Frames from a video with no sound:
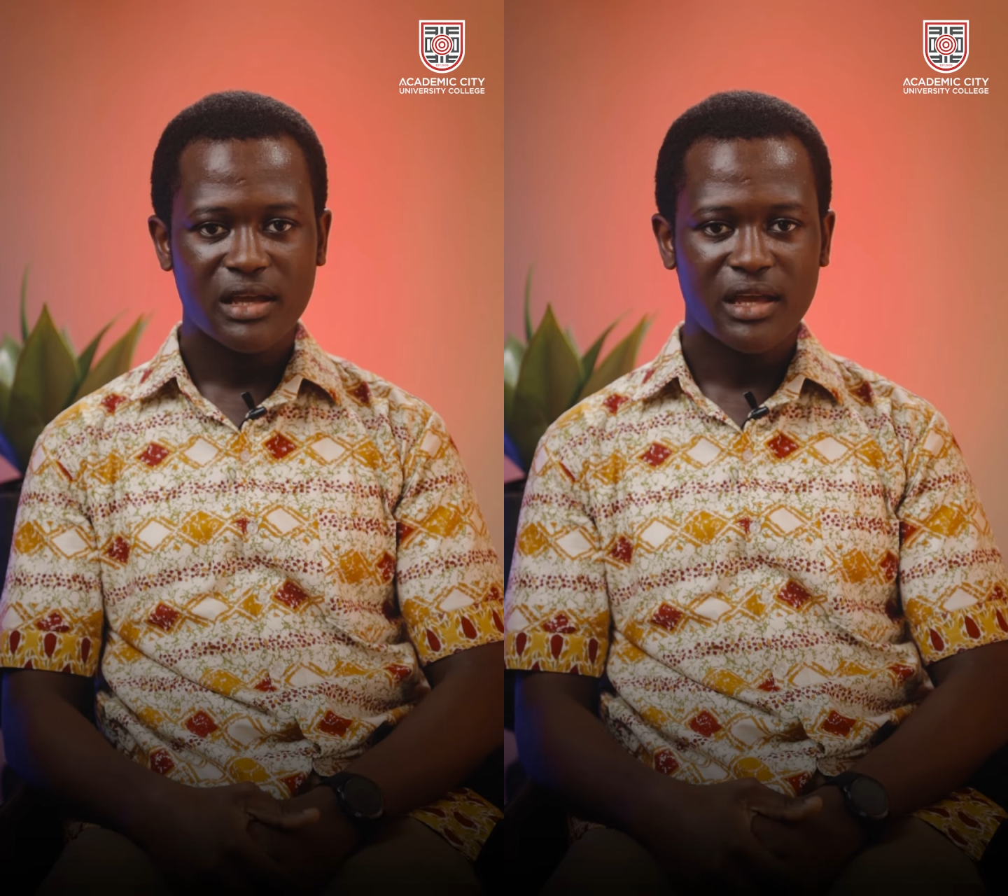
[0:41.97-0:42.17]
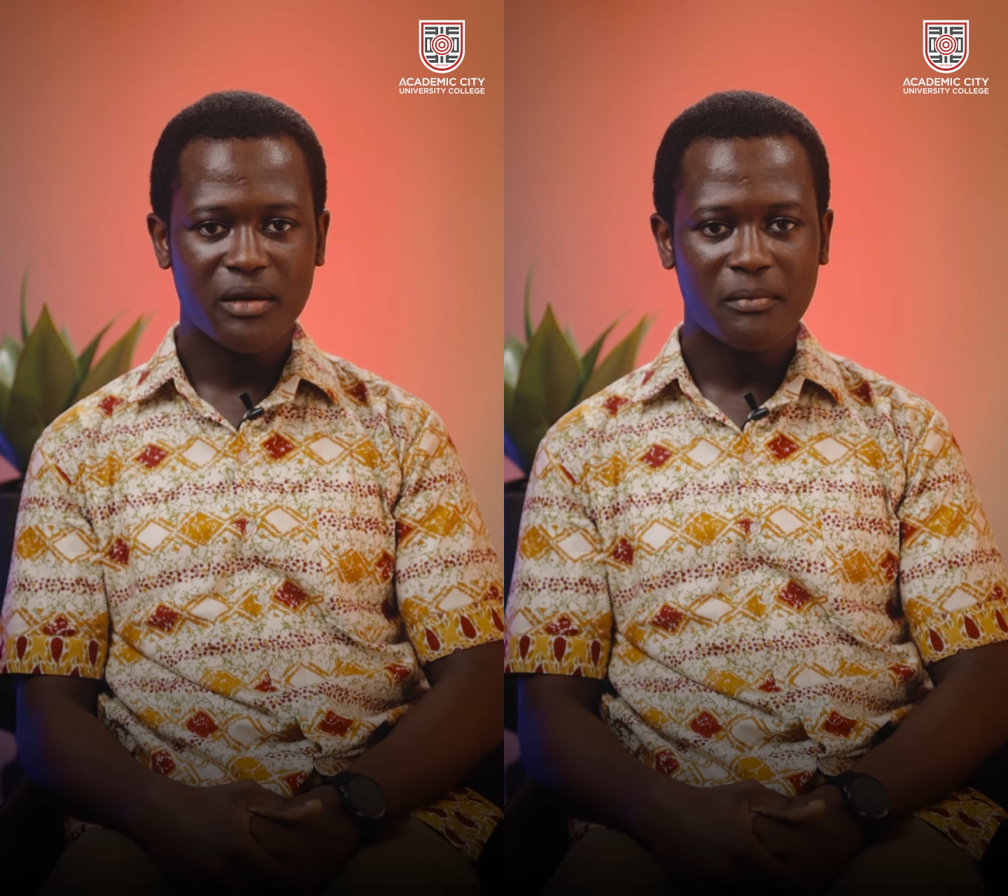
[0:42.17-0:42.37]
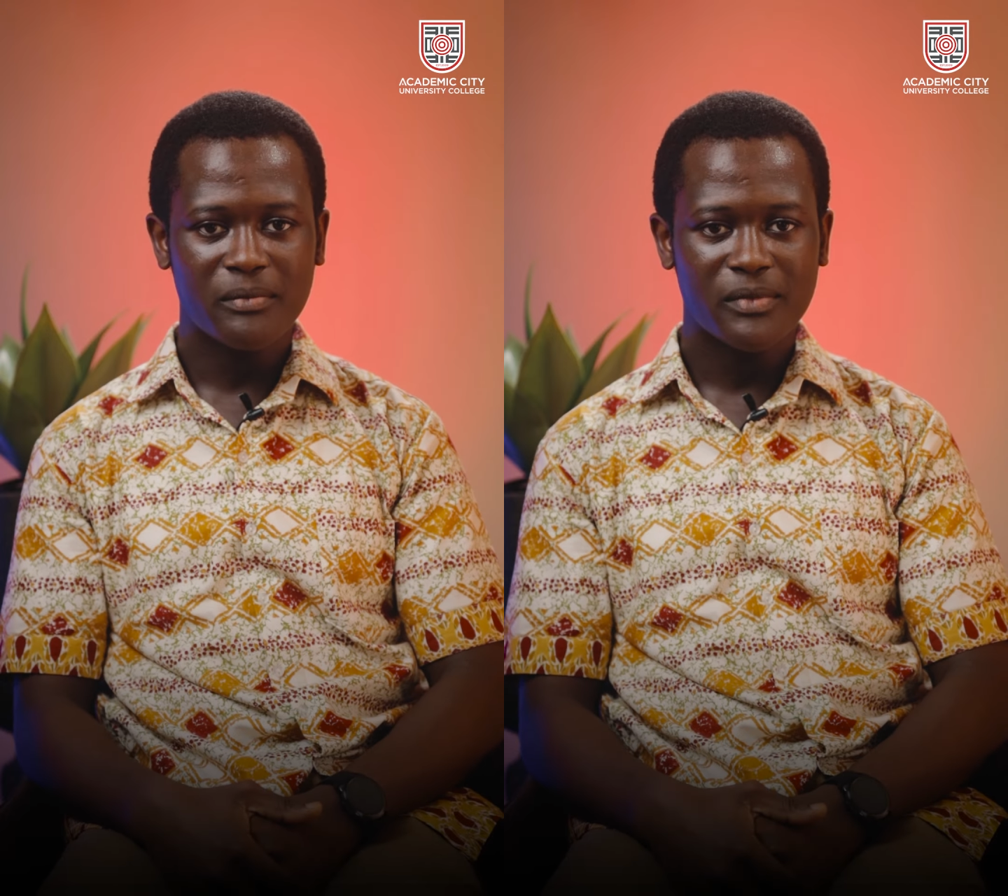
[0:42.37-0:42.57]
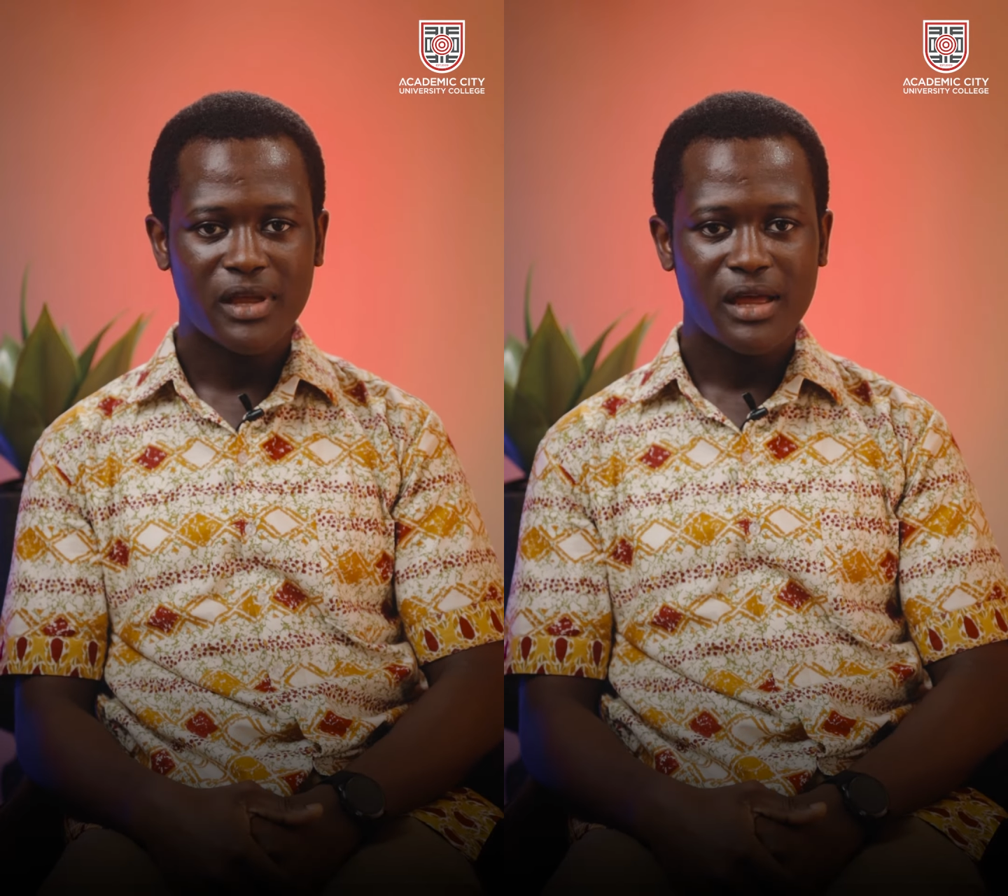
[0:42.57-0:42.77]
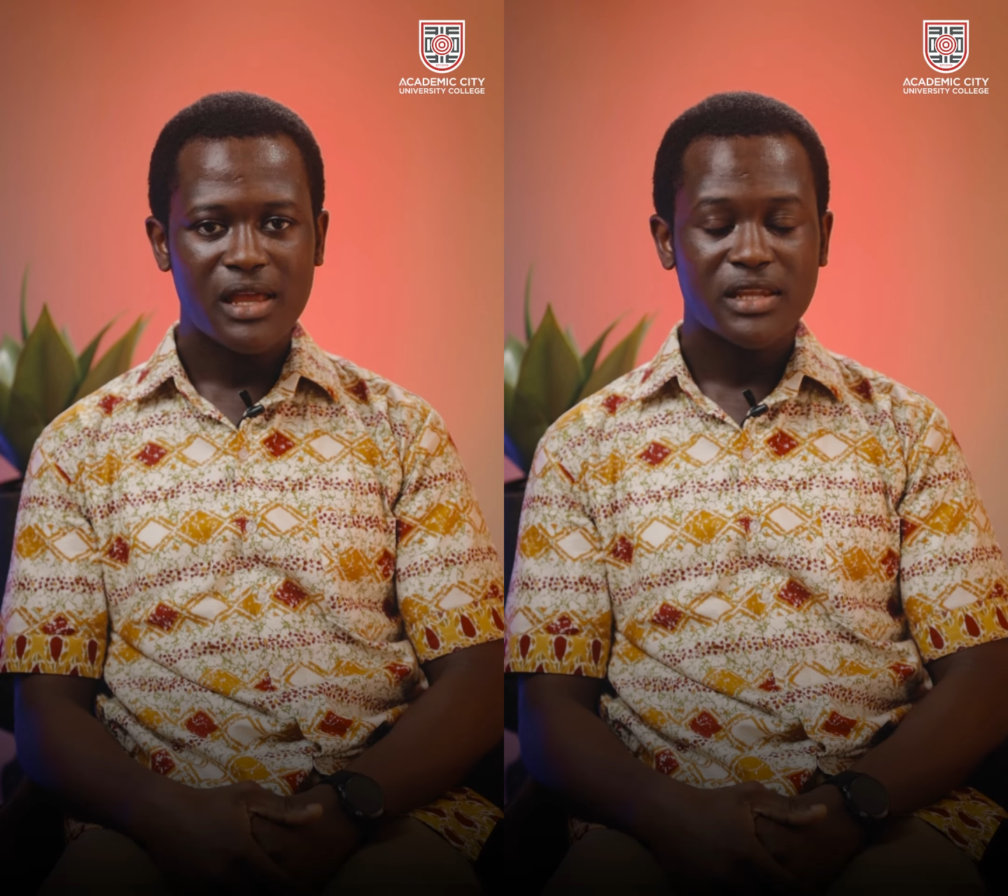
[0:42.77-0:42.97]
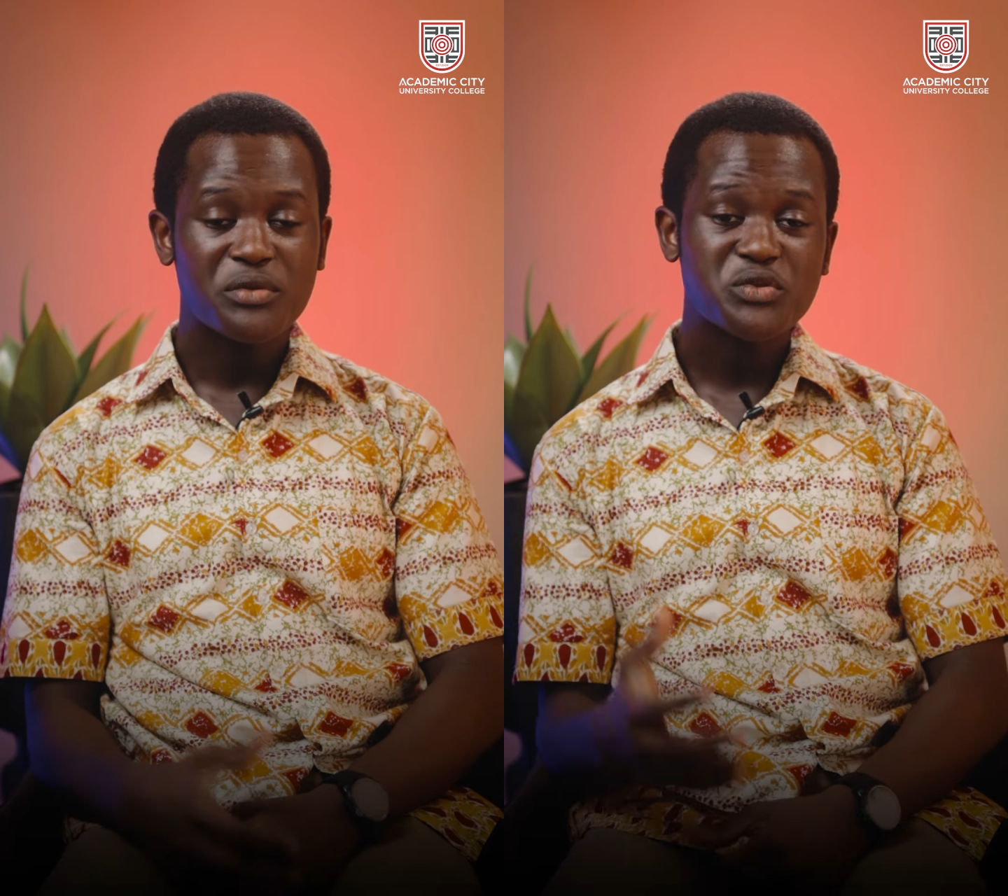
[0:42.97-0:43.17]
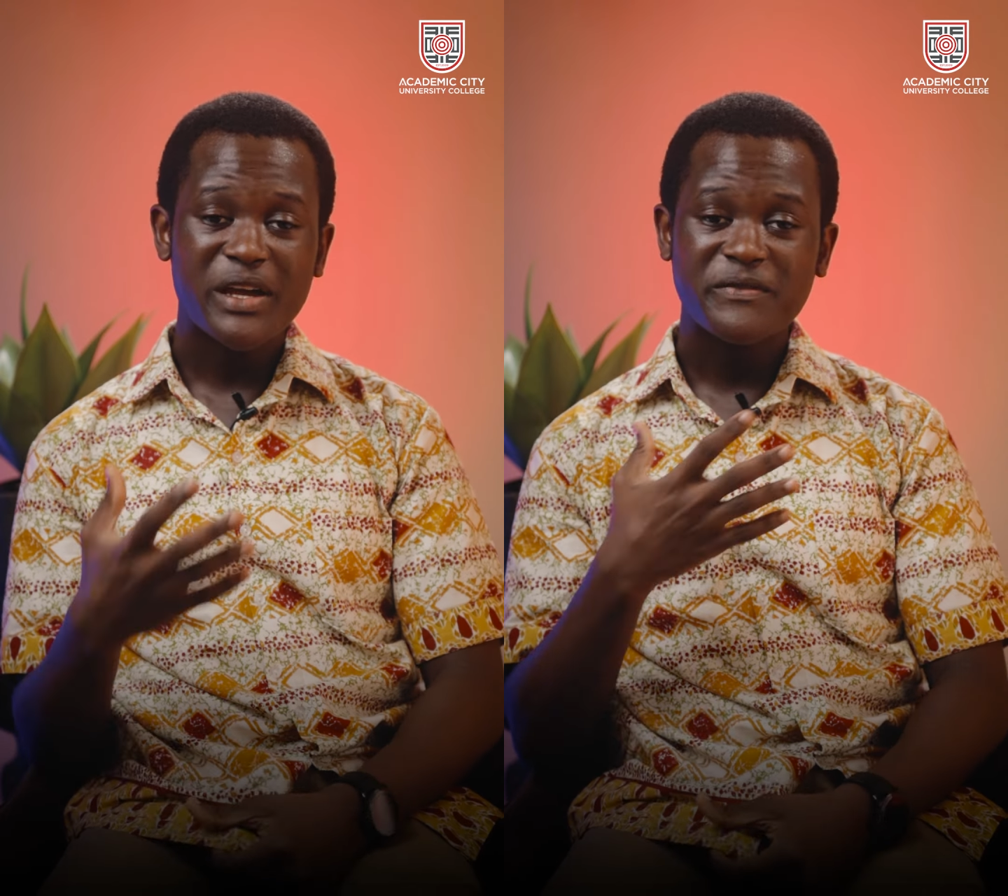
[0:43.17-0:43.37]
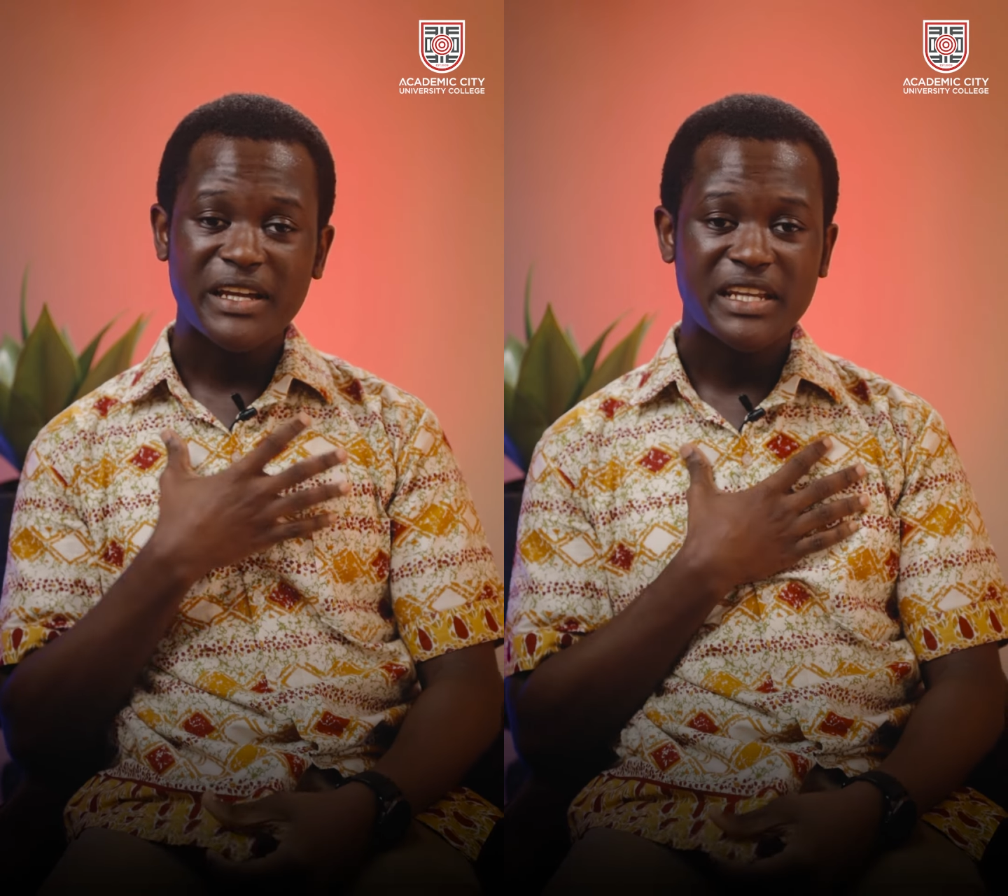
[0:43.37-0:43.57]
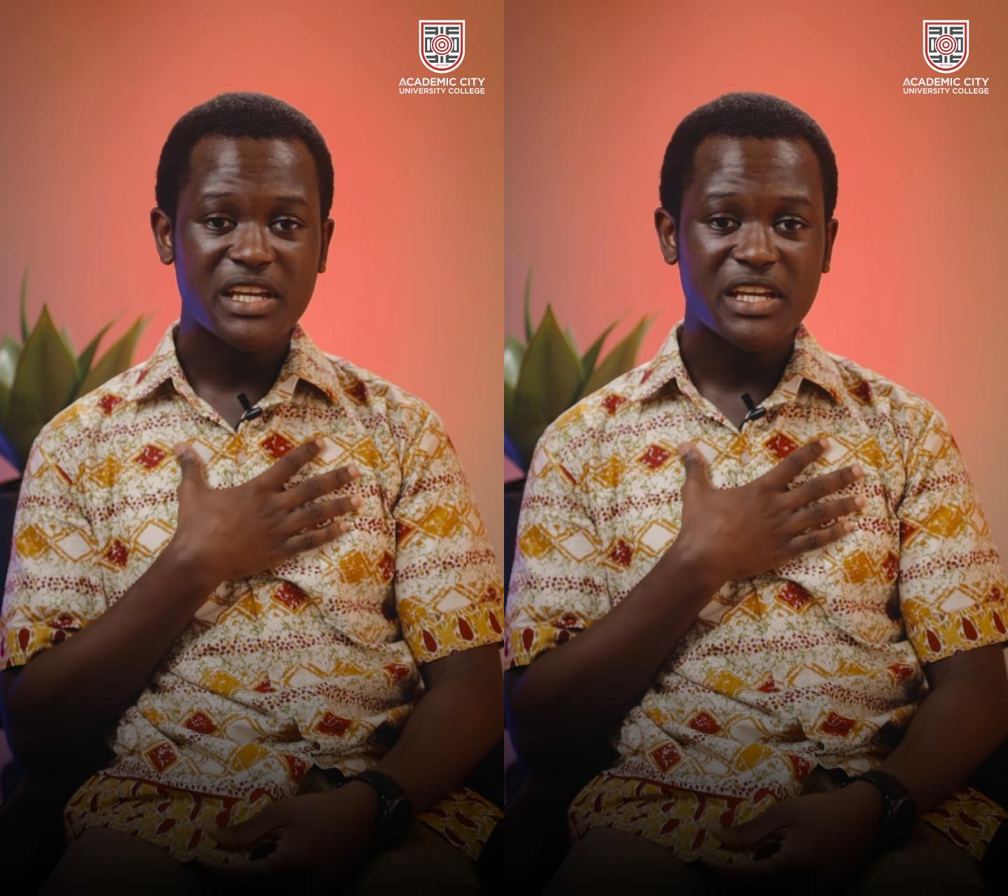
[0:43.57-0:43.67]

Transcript: The reason why I find